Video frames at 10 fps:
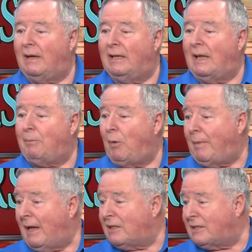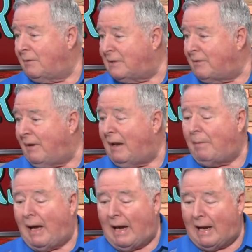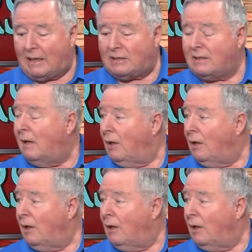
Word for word: and they put me on a series of antibiotics,